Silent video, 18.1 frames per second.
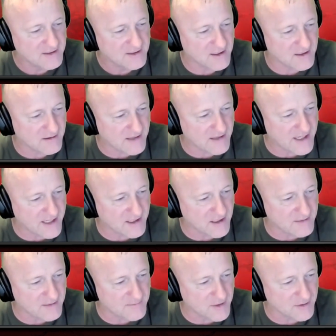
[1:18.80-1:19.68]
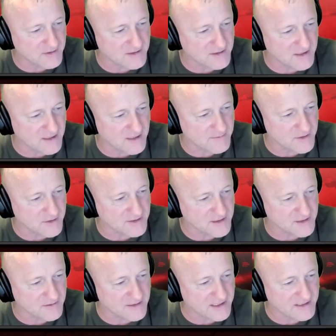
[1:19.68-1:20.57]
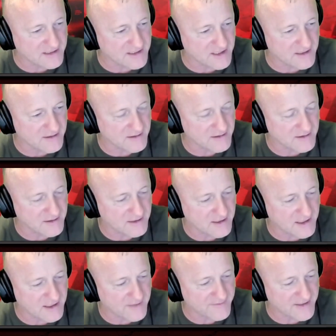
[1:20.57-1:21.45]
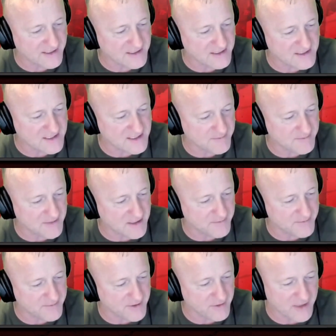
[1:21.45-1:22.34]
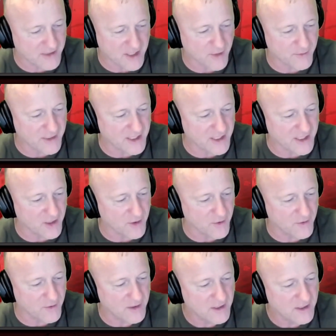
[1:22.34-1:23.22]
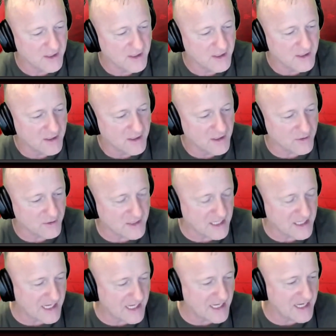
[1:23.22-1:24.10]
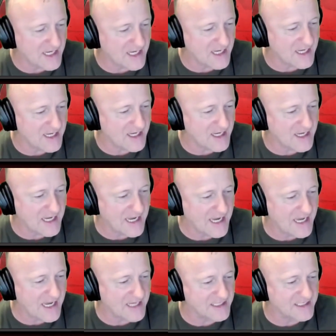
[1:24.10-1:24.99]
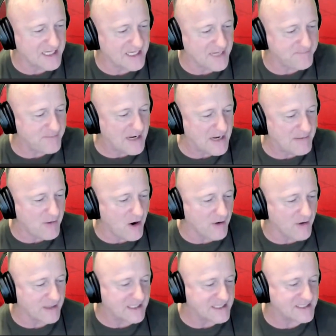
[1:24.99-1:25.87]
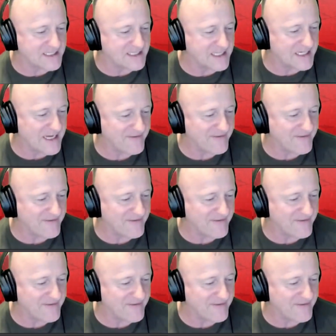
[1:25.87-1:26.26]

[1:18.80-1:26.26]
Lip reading: All right, almost. It'll get there. I think it's coming up here. Here we go. Okay, and yep, I'm already seeing